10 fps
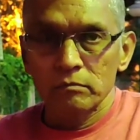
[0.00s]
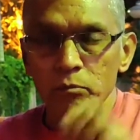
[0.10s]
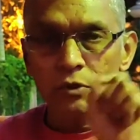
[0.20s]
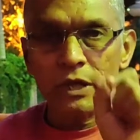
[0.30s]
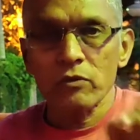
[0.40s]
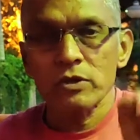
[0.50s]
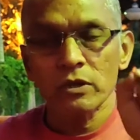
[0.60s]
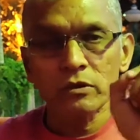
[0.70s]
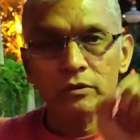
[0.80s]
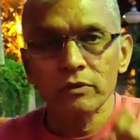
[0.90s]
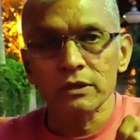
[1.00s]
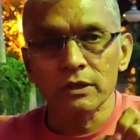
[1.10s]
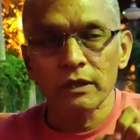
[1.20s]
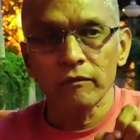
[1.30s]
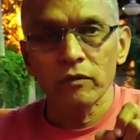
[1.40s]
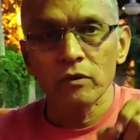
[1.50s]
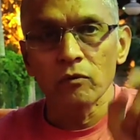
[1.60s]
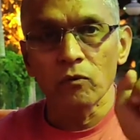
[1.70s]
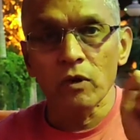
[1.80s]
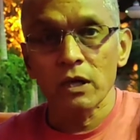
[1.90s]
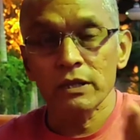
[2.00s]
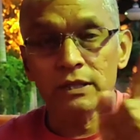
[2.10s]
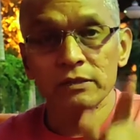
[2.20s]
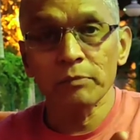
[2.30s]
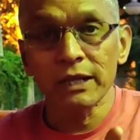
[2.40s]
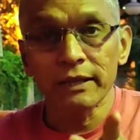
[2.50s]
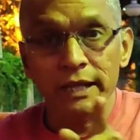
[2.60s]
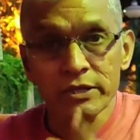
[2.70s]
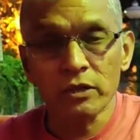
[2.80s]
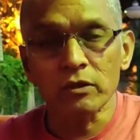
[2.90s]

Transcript: put a question to yourself: what is my next